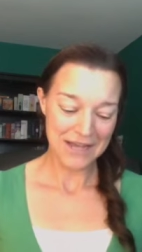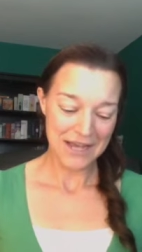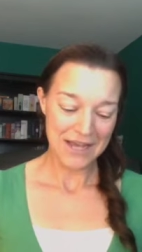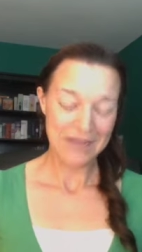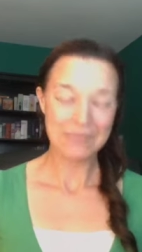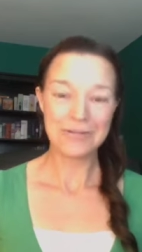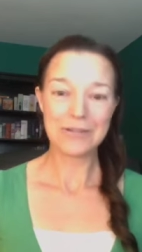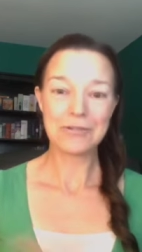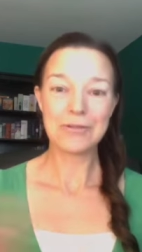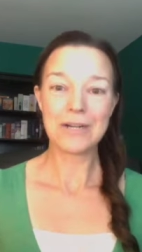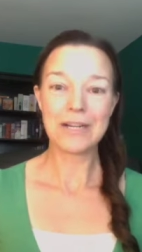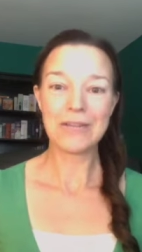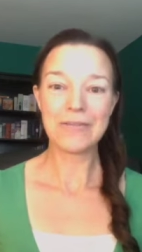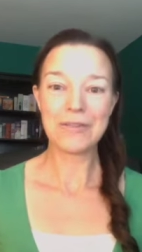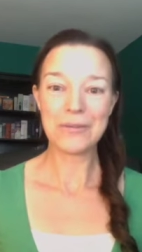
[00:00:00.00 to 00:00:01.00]
I've read quite
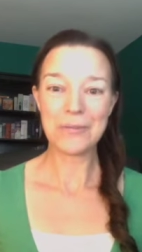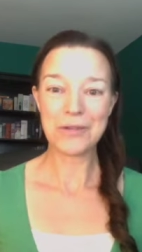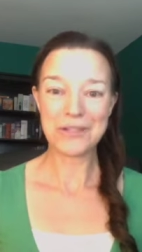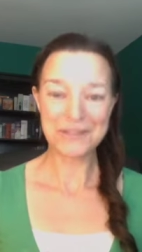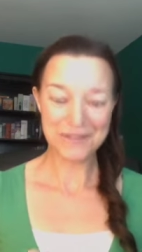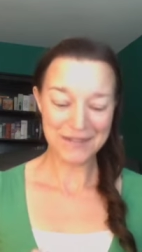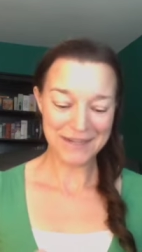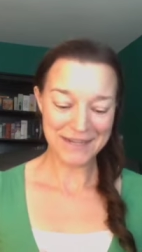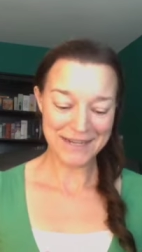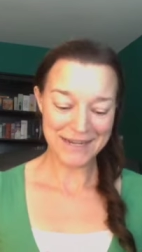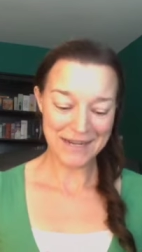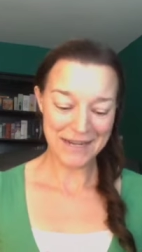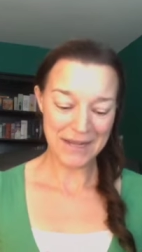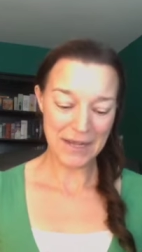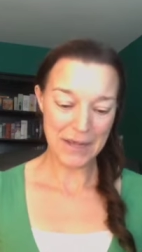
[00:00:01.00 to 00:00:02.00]
a few books on it.
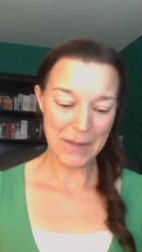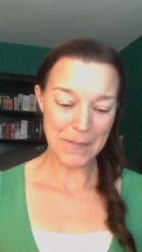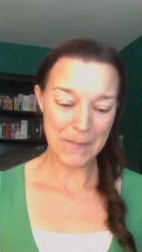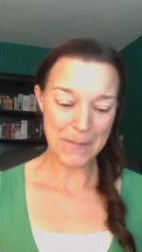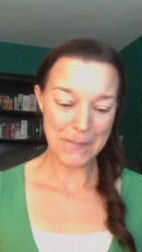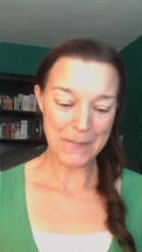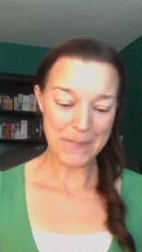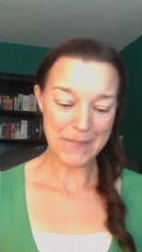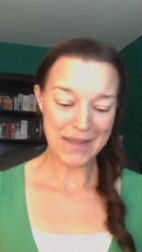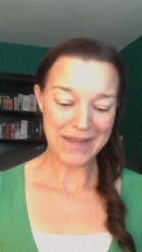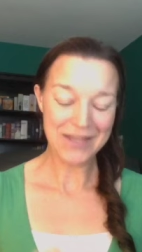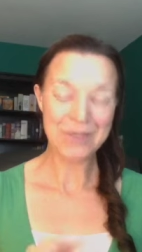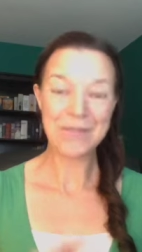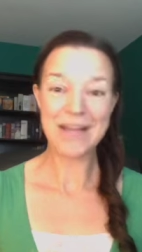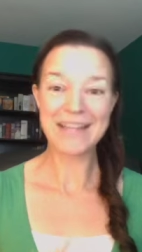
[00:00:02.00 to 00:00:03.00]
Um,
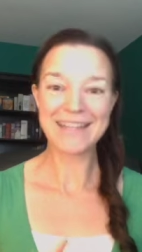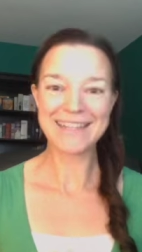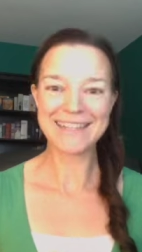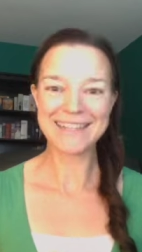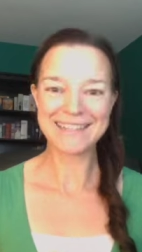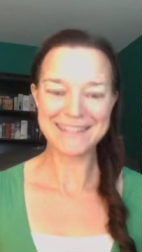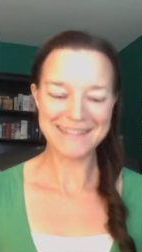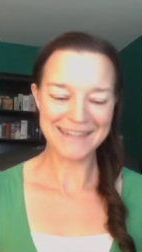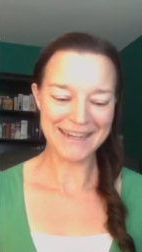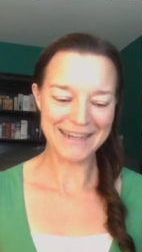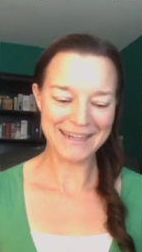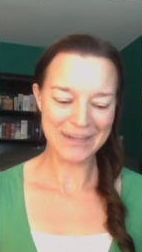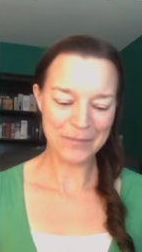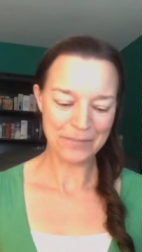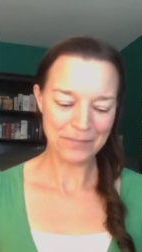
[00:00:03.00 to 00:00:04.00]
you might like this deck.